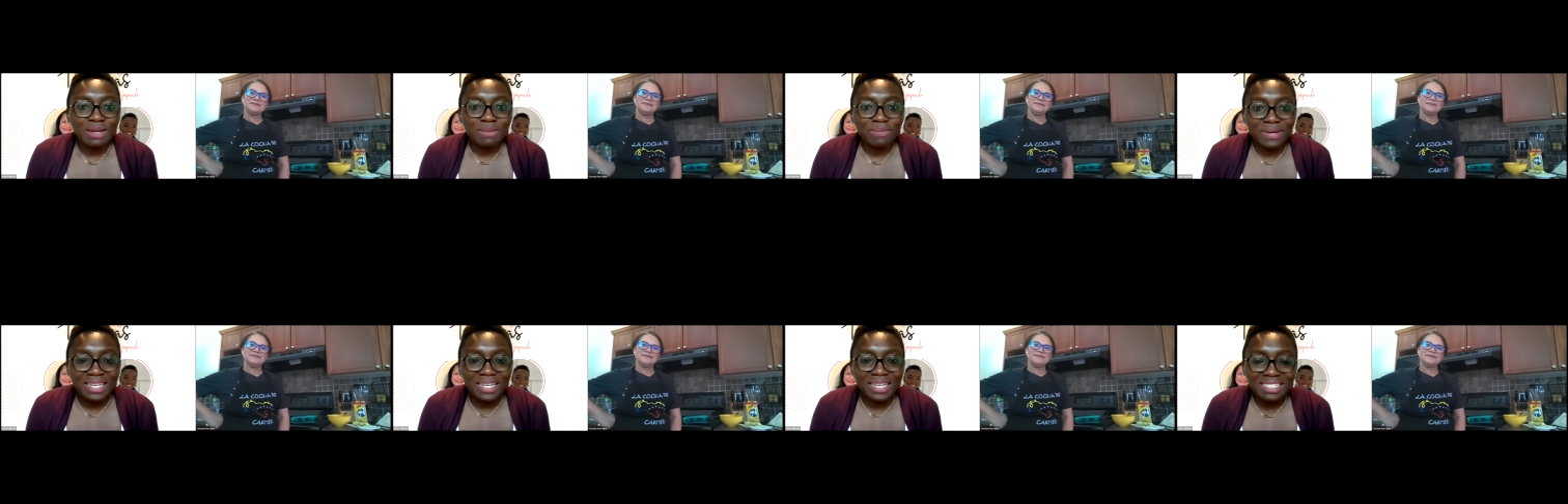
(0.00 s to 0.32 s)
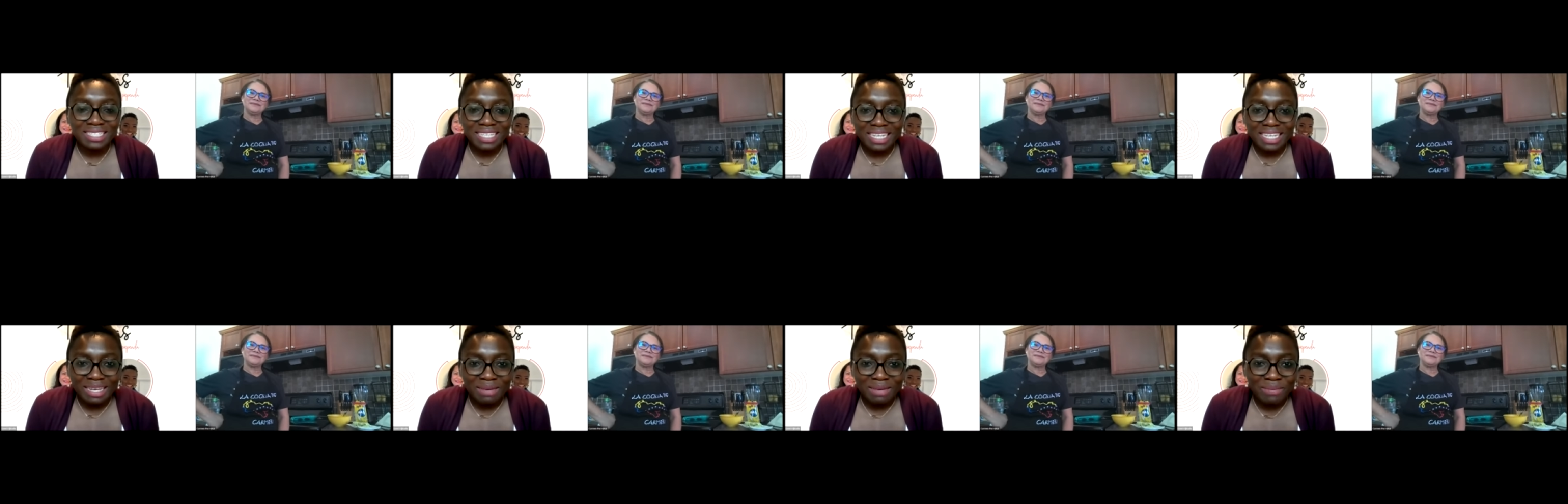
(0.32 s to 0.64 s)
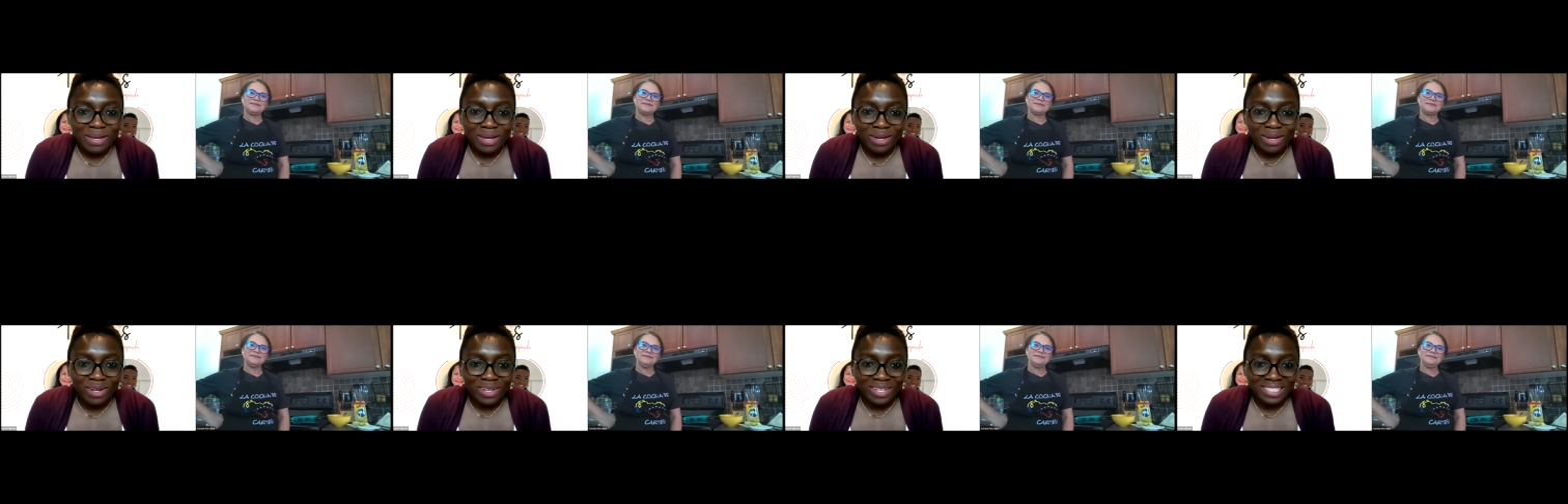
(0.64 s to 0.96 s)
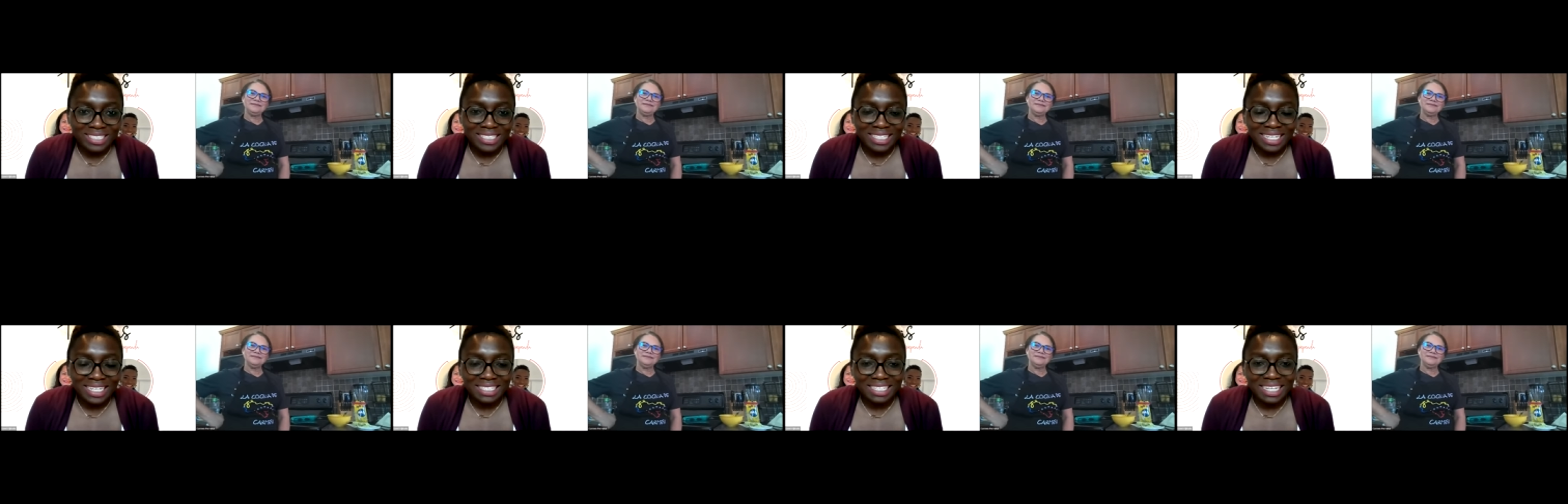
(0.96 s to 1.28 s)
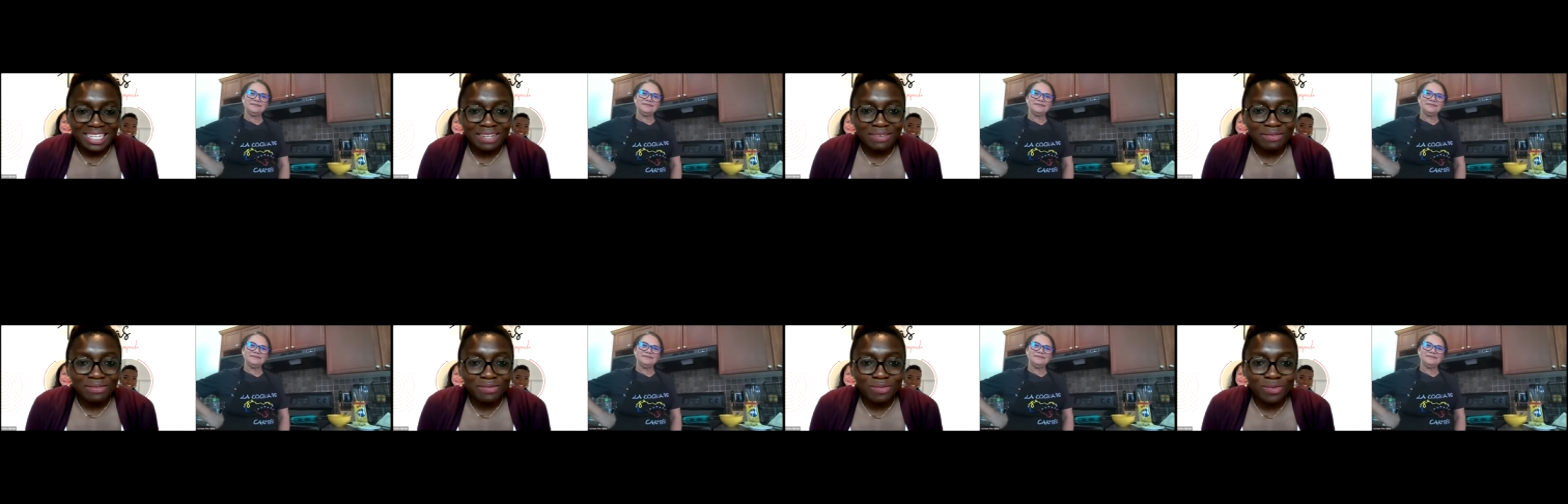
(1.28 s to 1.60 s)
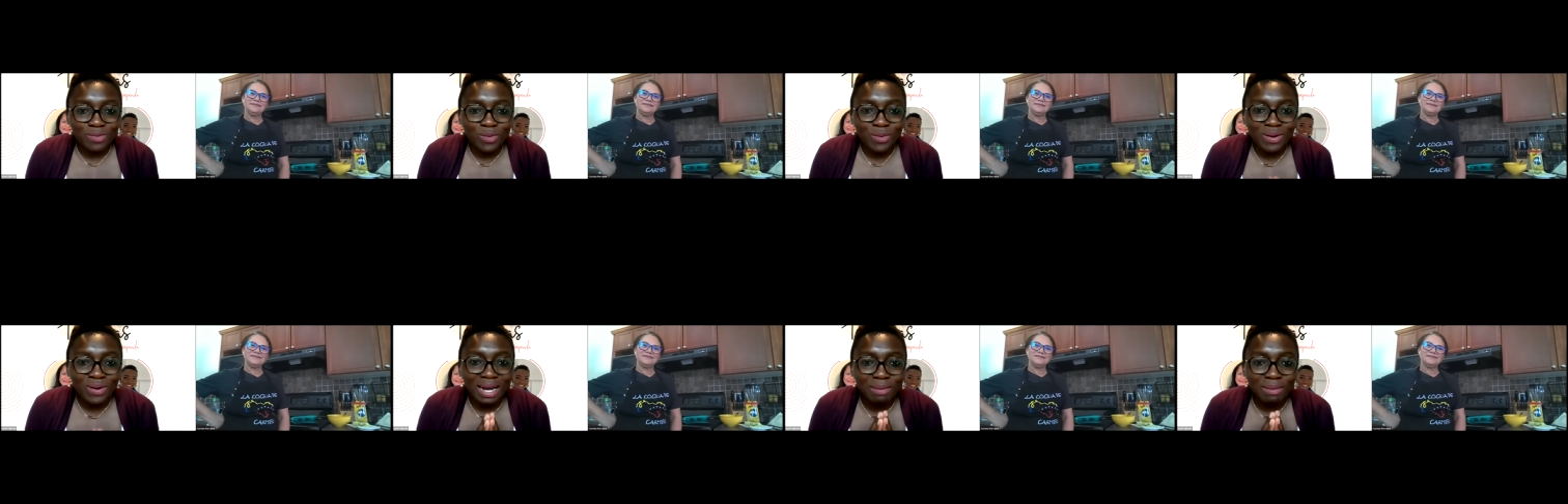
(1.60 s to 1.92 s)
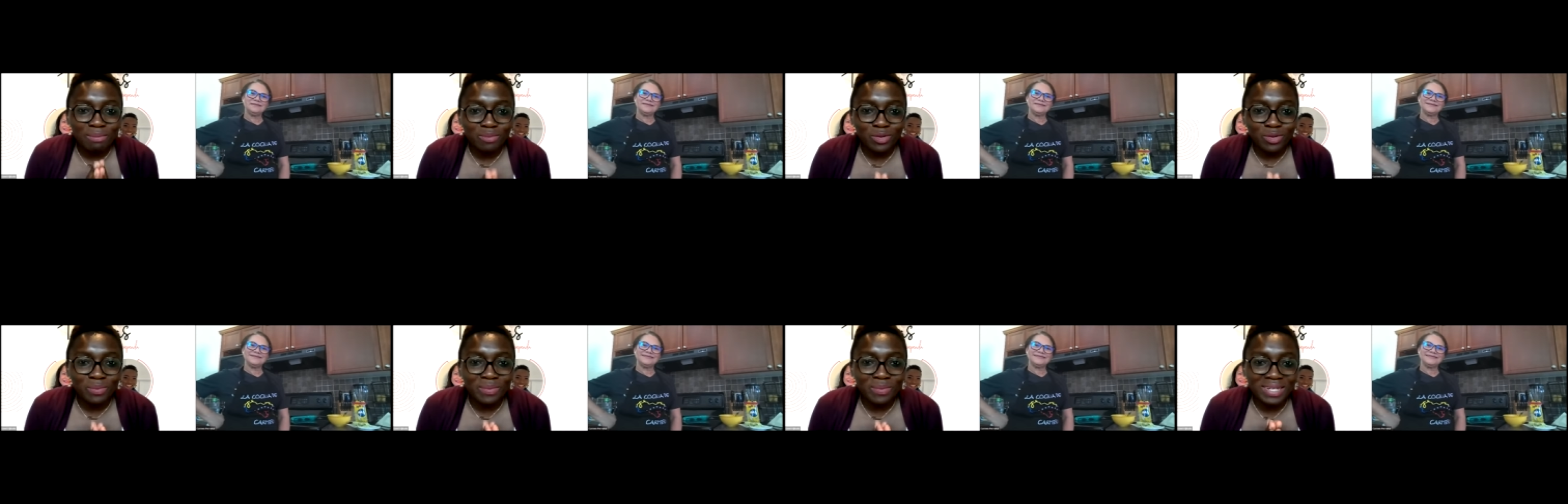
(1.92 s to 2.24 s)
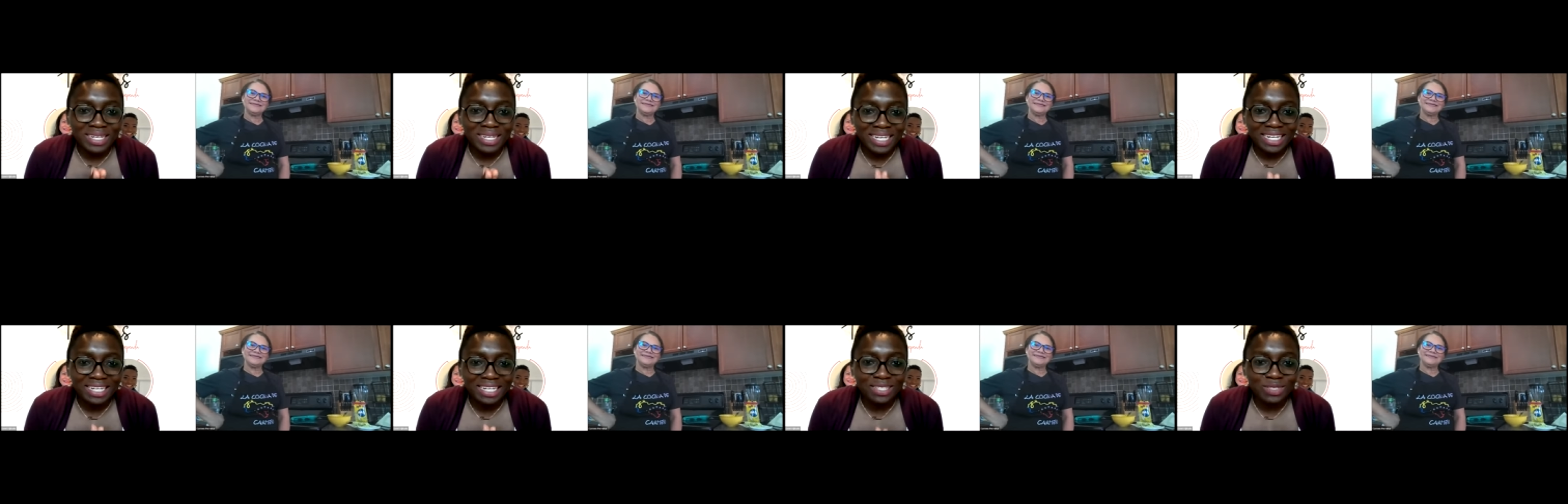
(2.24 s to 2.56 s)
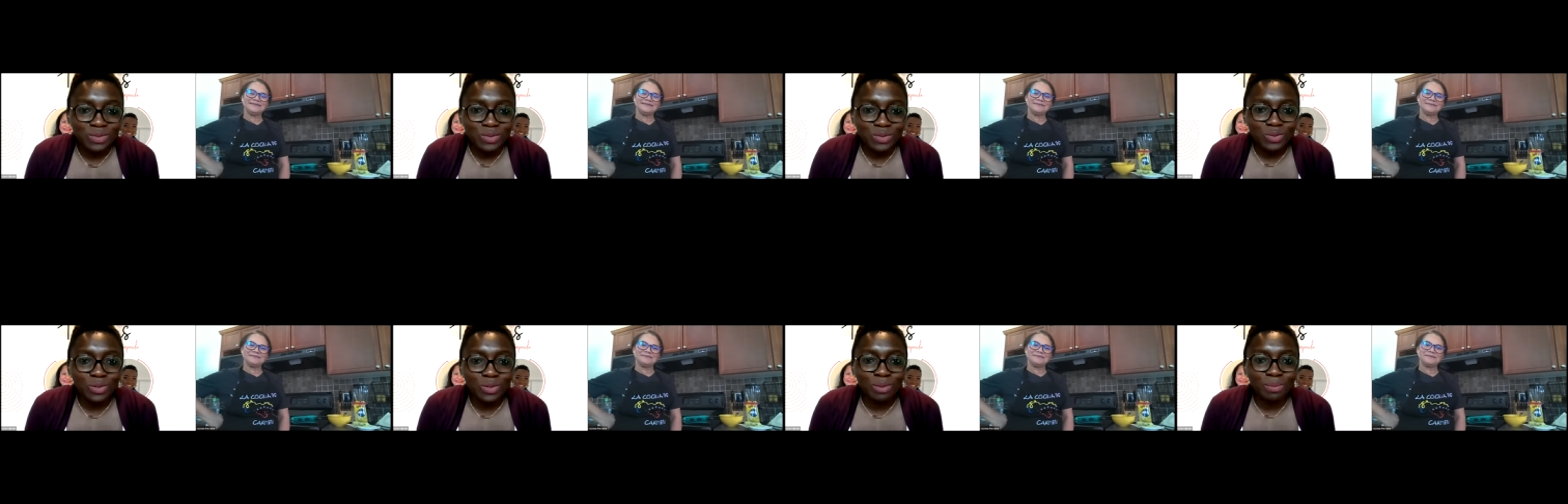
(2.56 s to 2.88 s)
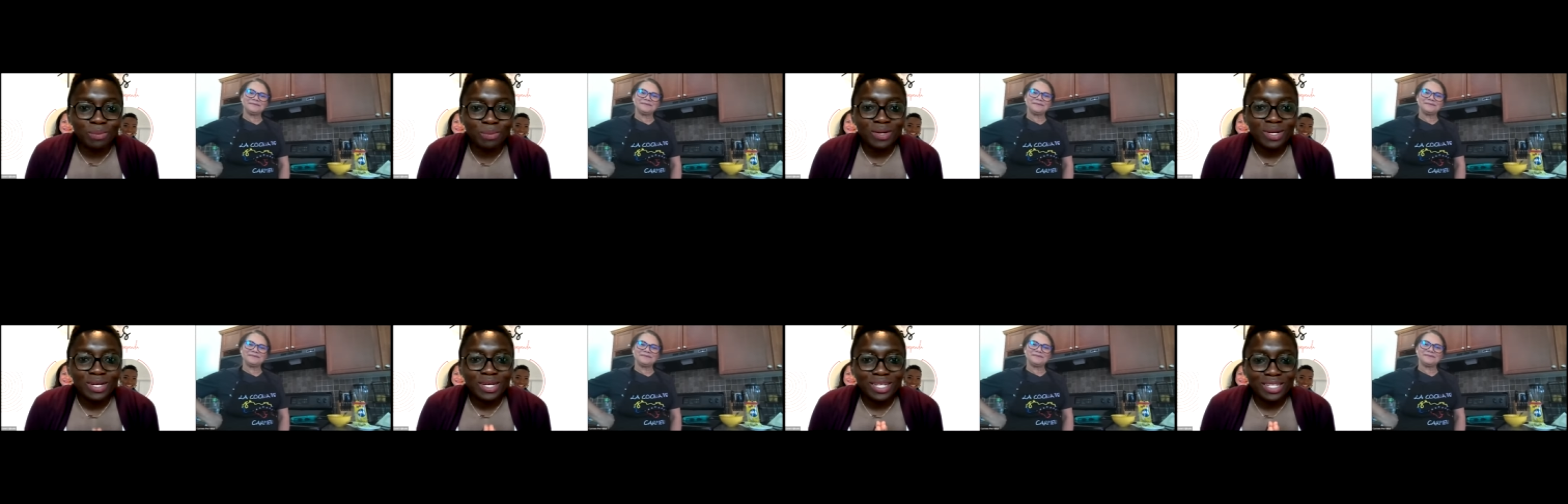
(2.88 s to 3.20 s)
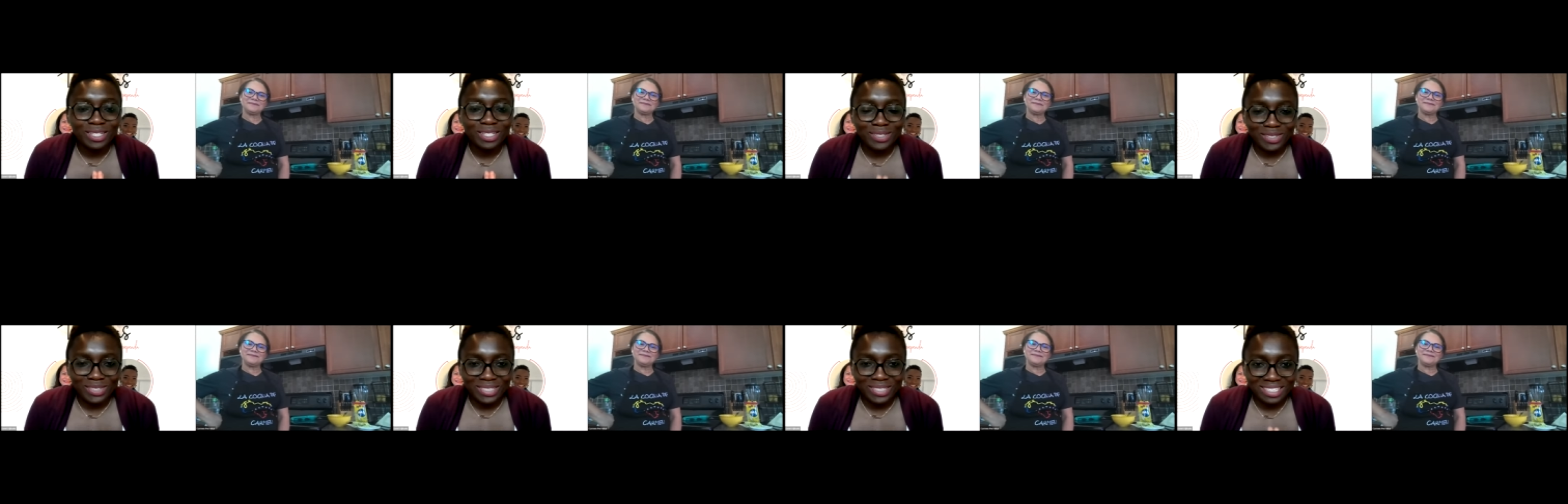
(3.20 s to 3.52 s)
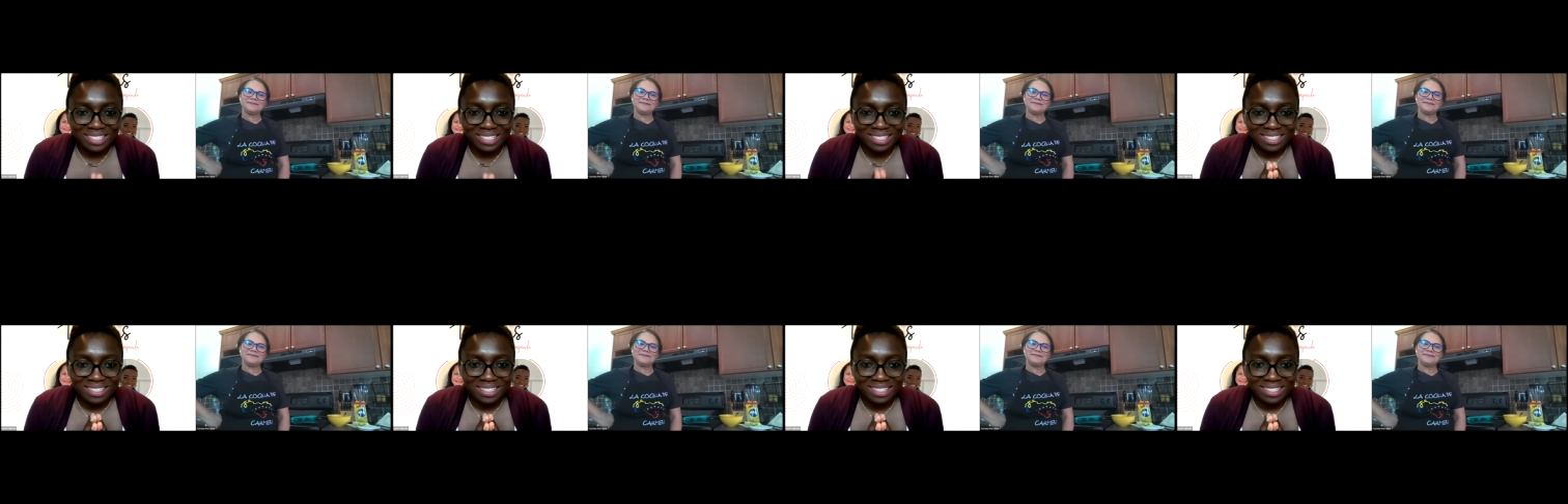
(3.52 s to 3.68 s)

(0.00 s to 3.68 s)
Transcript: please email us at info at bloomingladiescoop.ca.